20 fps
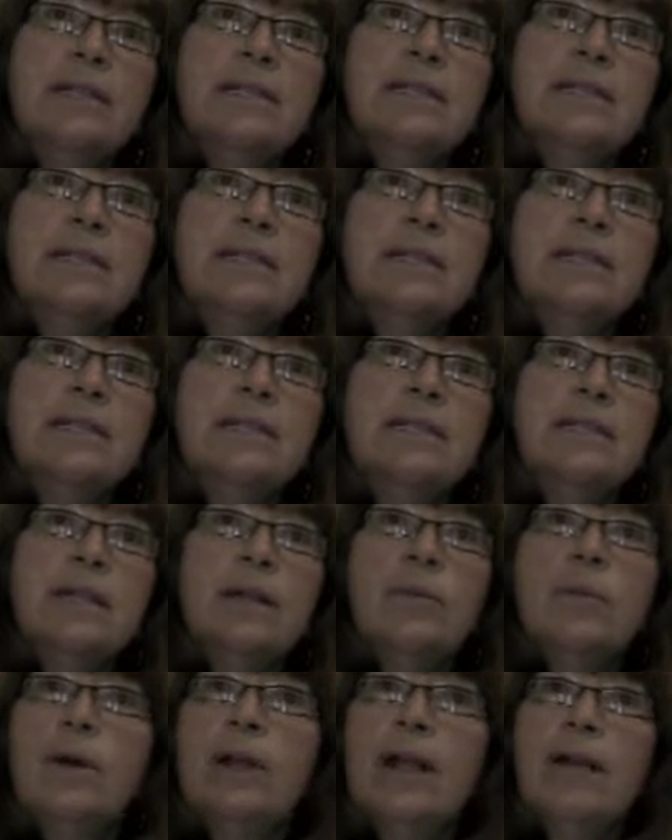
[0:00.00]
assistance
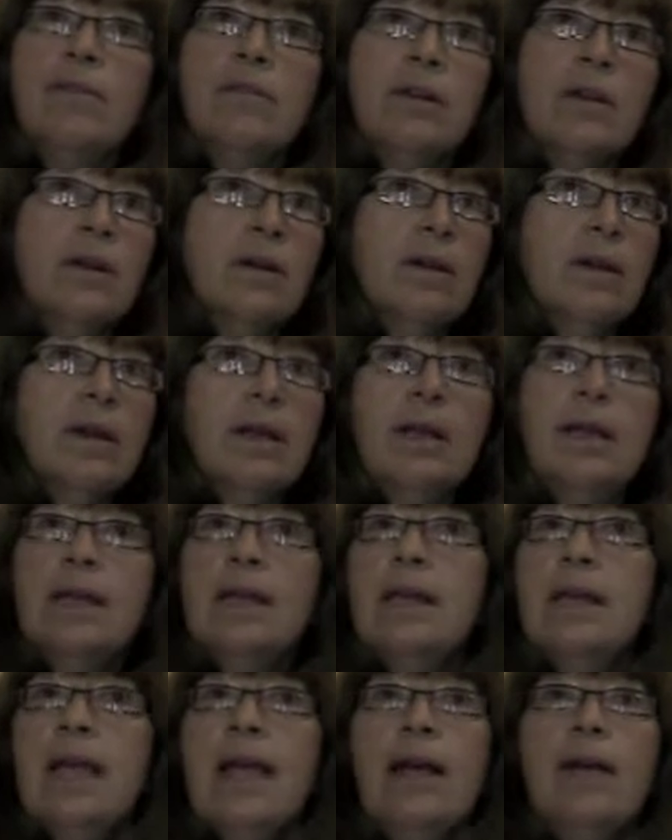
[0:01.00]
in whatever
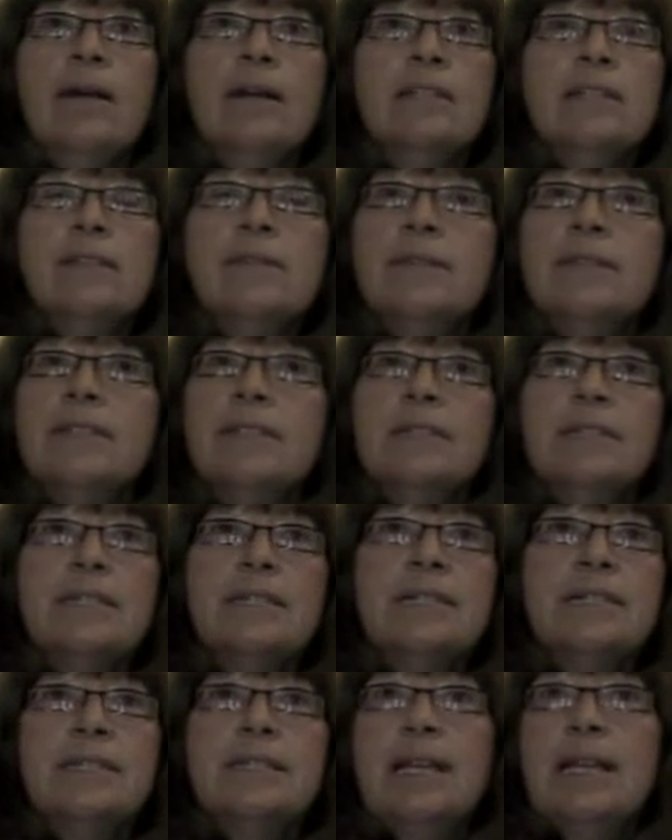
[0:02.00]
areas of
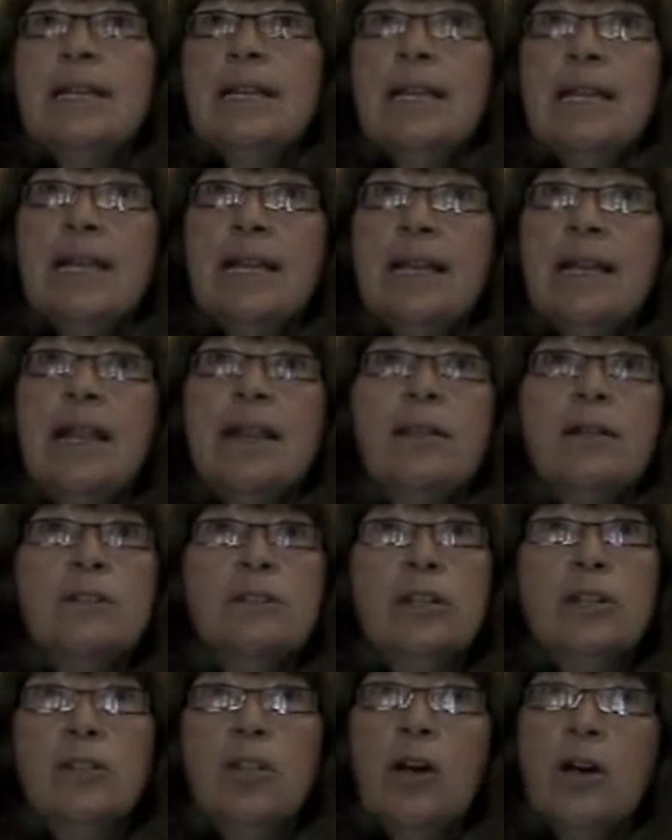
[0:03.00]
assistance they need, and
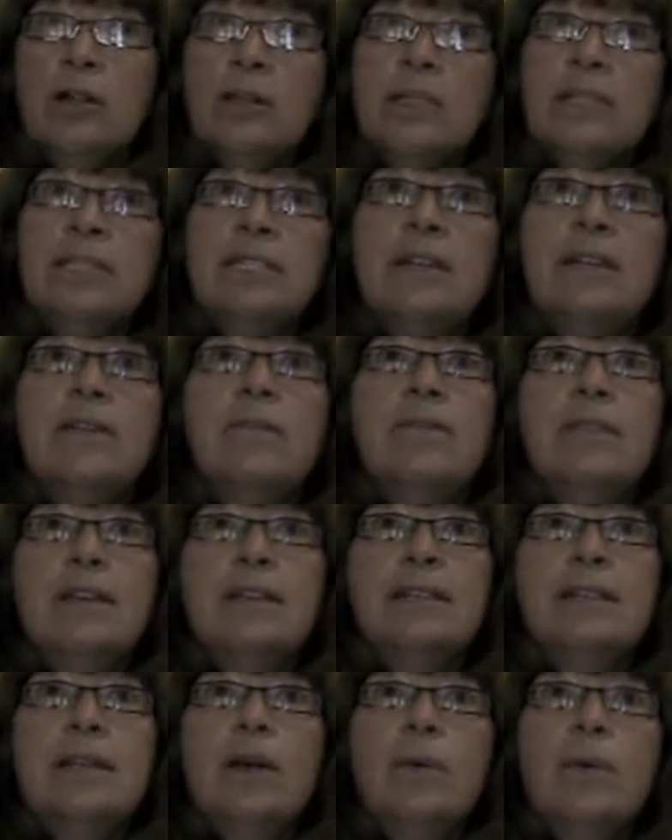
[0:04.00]
there's a long list of
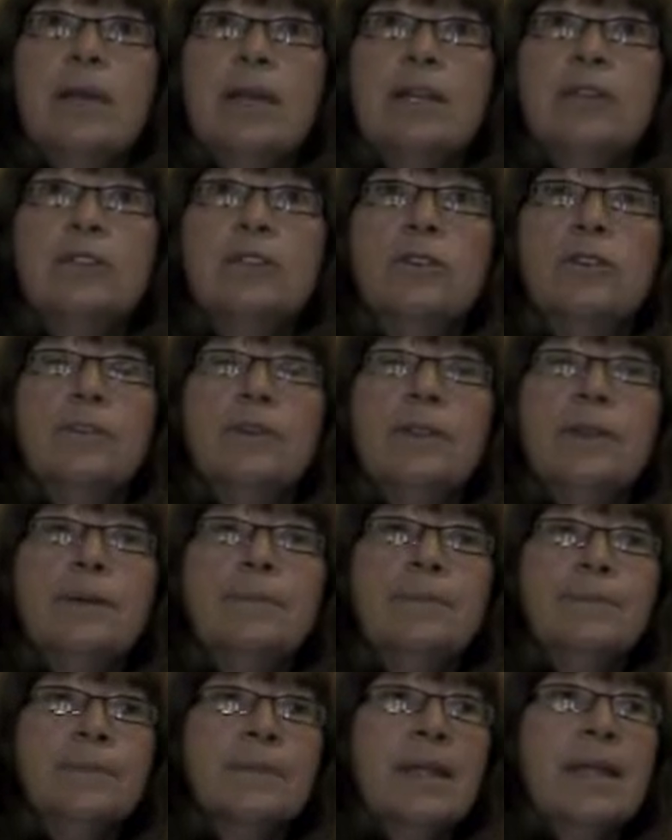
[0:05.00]
things that we can do for
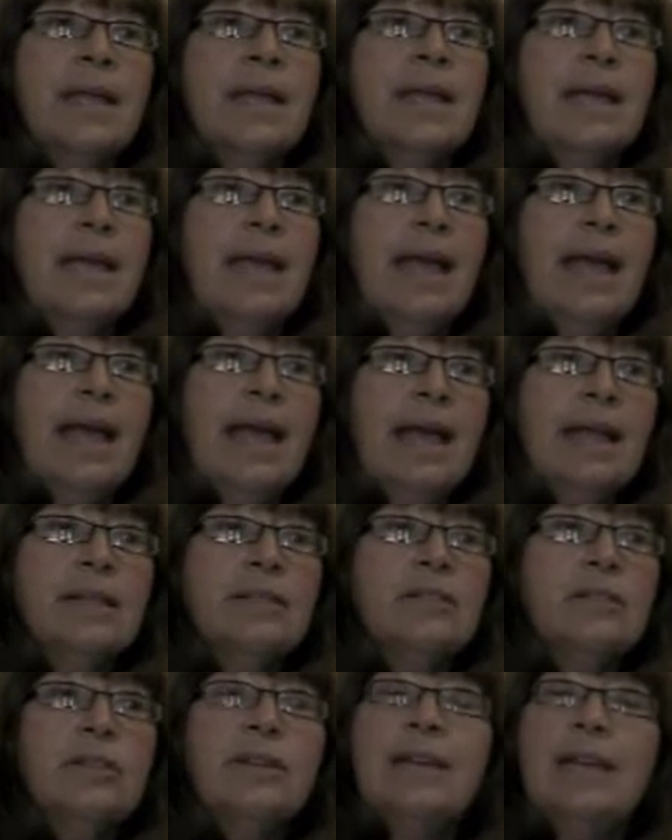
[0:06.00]
them,
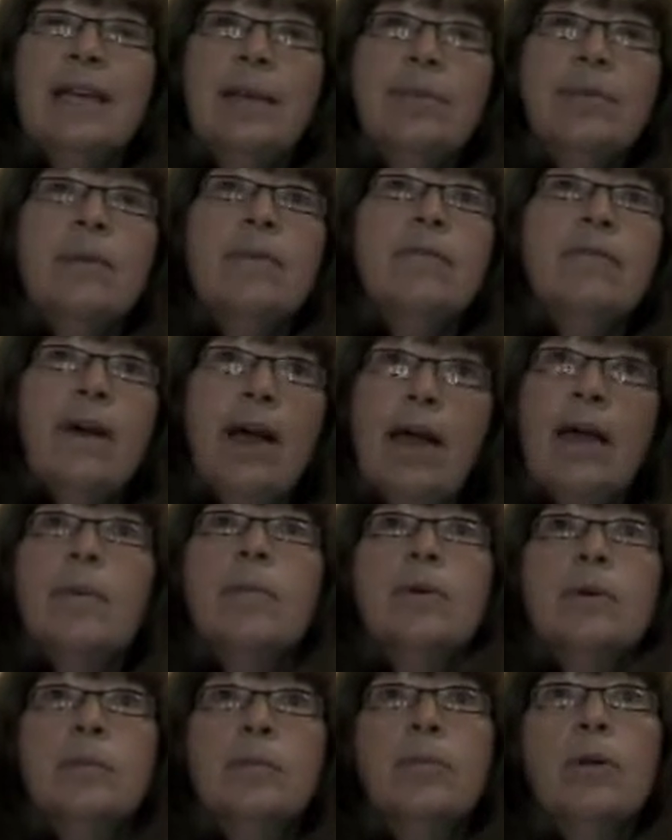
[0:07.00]
and to keep them
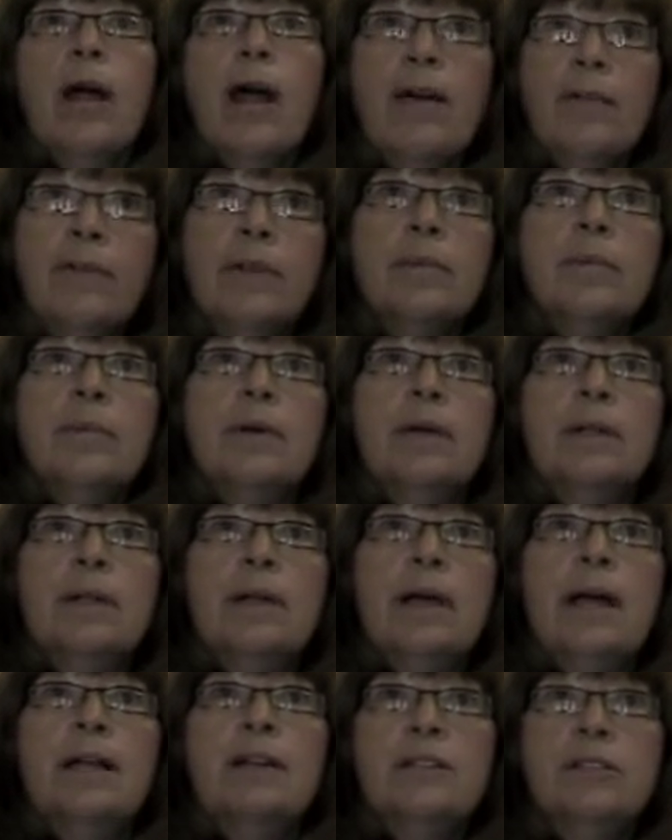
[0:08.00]
viable,
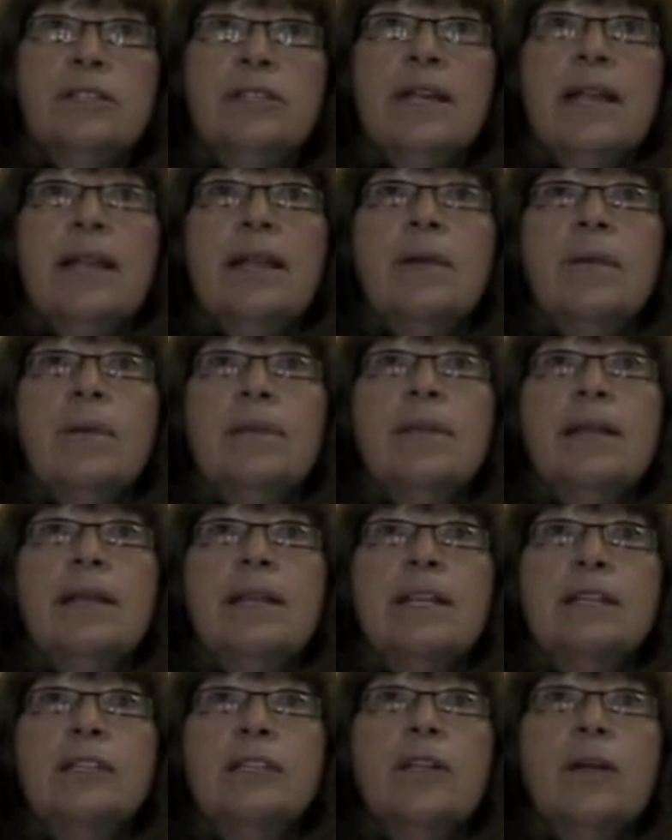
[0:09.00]
profitable, understanding what they
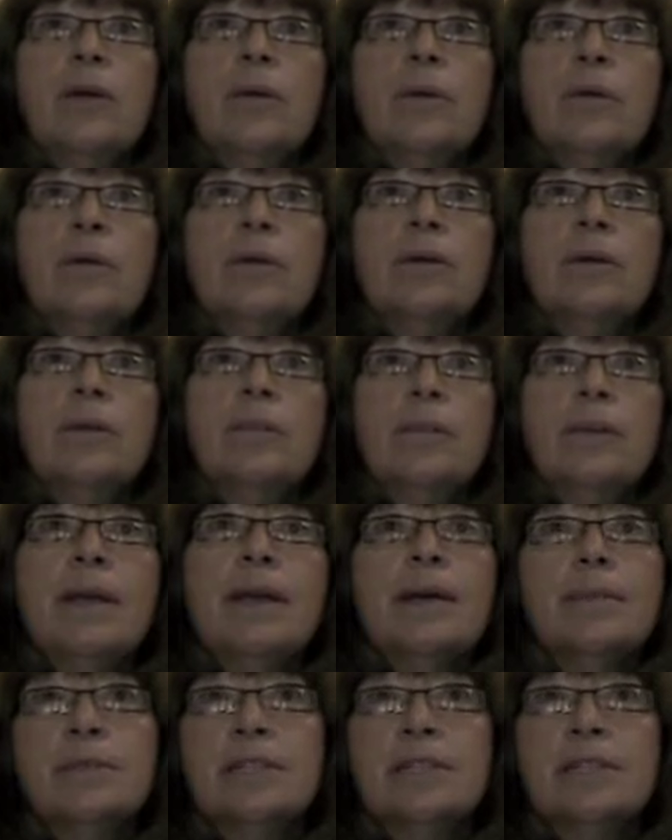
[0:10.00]
need to know in order to become